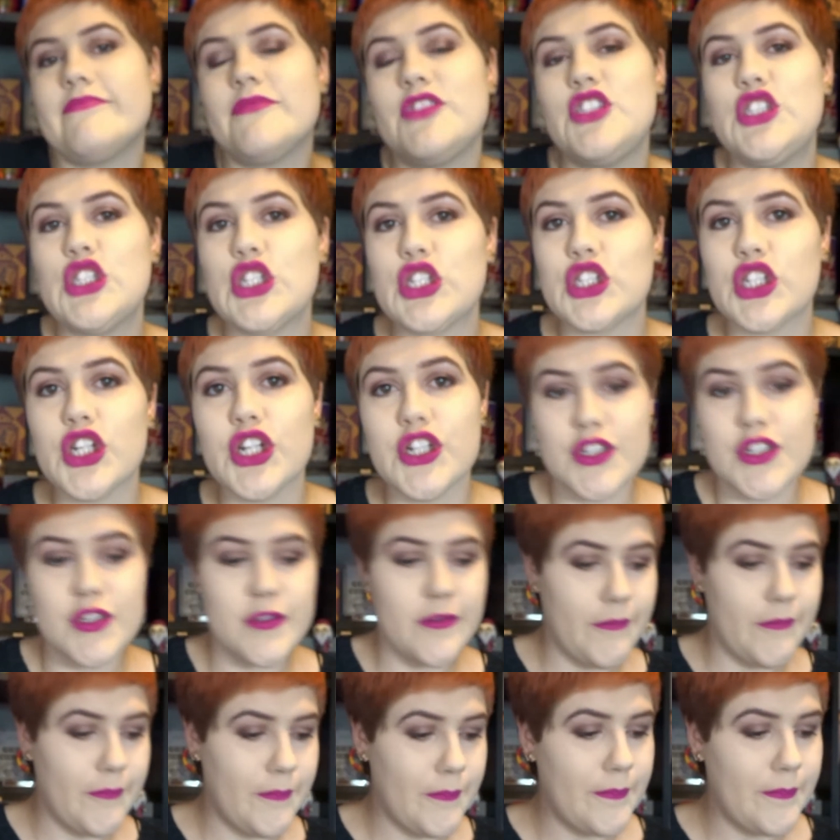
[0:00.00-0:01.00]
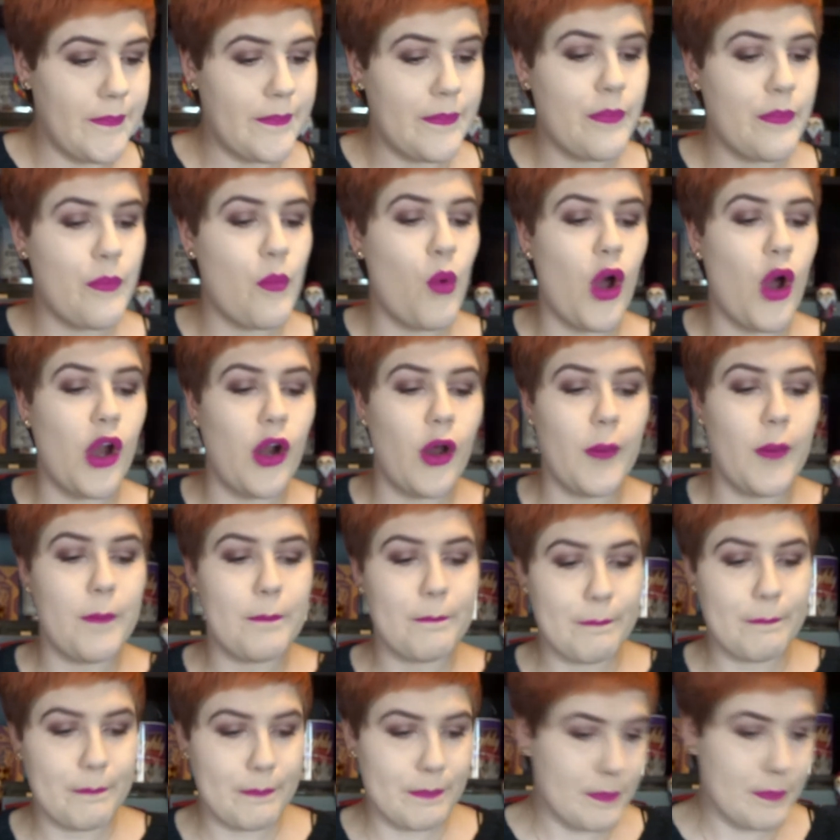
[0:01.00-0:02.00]
Just because. Why
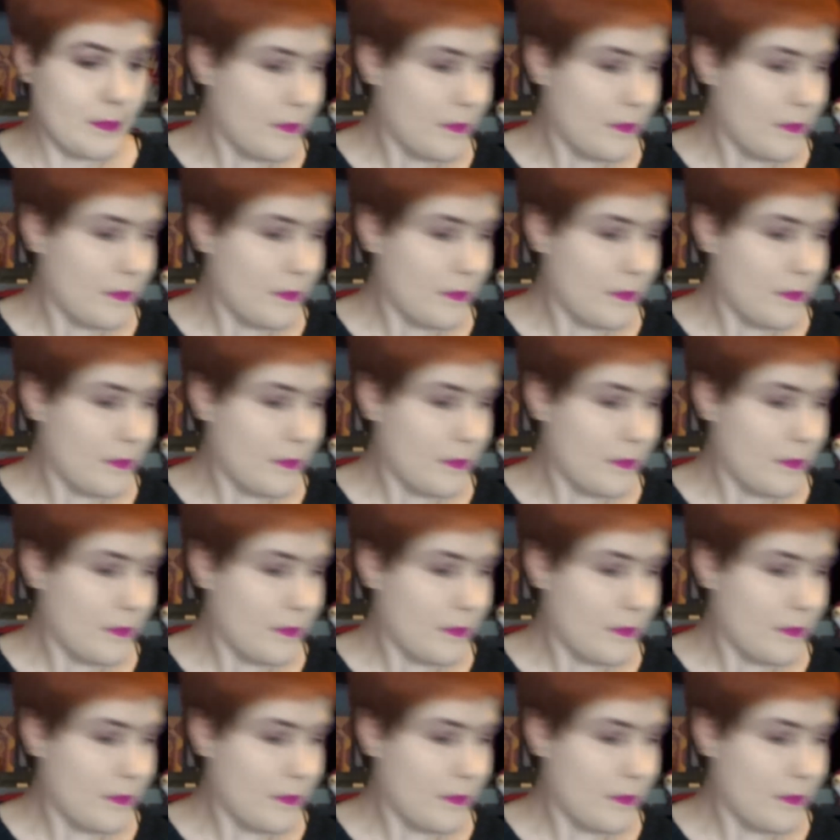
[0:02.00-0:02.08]
not?